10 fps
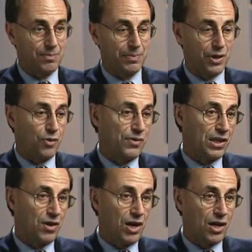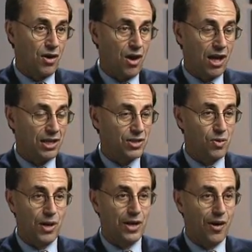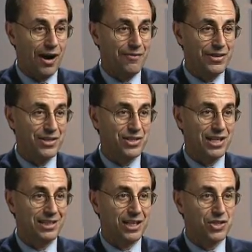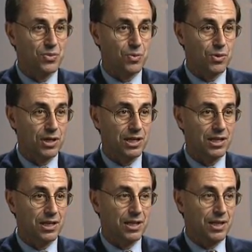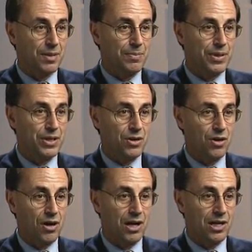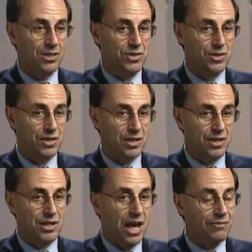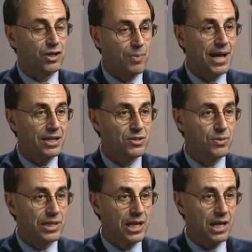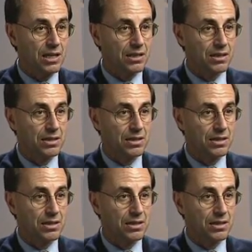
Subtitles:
But over the long haul, it's quite obvious that it doesn't work because you have to go back and do it again.